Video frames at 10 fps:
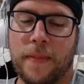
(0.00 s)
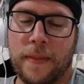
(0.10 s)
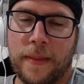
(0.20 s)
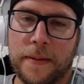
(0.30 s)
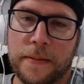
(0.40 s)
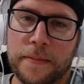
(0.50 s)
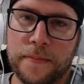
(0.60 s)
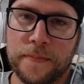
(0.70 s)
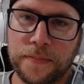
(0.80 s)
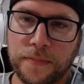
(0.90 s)

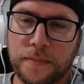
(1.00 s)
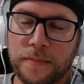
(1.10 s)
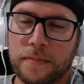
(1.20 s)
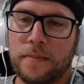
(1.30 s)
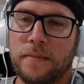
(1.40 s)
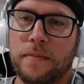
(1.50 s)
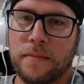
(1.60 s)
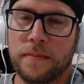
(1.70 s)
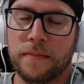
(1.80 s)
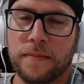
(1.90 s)

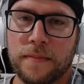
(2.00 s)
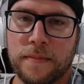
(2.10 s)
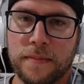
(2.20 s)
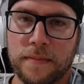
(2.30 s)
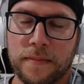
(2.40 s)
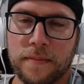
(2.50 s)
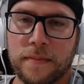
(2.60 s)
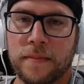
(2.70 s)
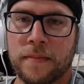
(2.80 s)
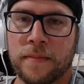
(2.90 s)

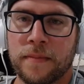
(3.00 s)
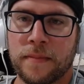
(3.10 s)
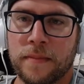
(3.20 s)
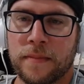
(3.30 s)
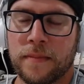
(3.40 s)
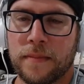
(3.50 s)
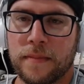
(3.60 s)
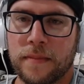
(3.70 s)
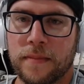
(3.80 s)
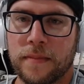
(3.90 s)

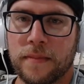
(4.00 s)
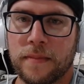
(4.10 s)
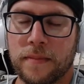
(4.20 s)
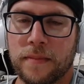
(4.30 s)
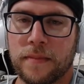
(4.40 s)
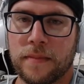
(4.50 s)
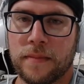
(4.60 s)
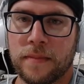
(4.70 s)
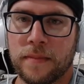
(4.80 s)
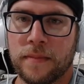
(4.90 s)

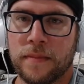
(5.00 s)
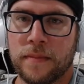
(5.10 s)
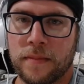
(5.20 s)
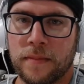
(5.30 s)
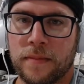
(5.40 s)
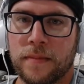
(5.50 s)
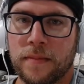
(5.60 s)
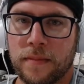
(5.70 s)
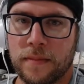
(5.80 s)
The person shown says nothing.